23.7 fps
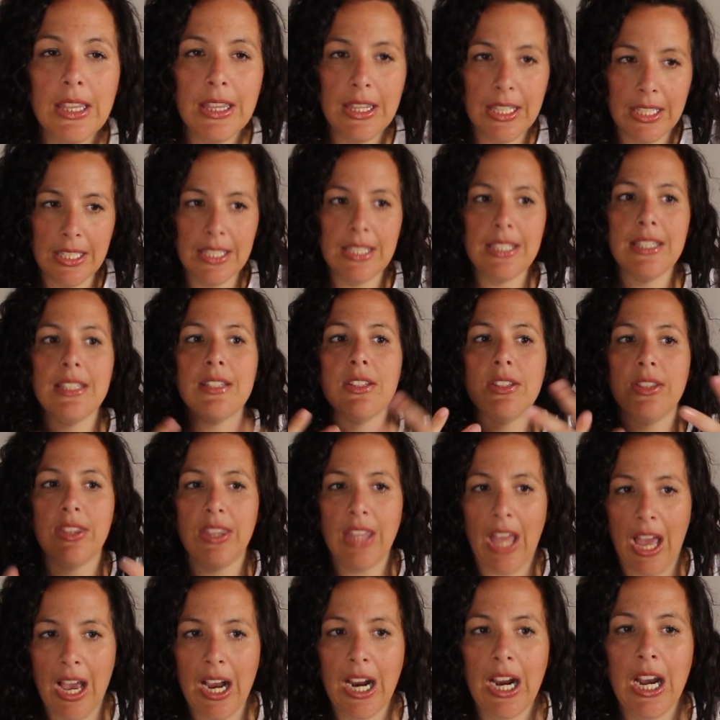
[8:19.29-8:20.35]
This is
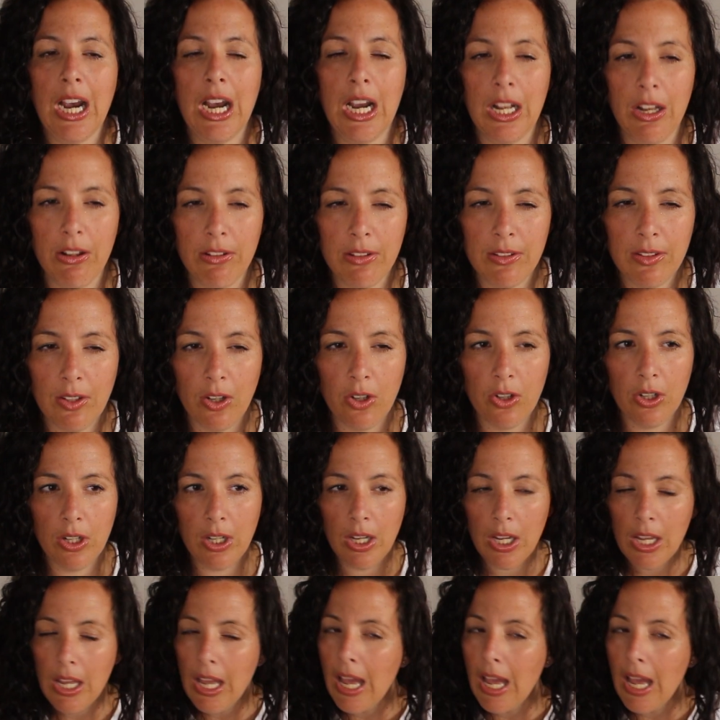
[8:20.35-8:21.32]
that kind of song.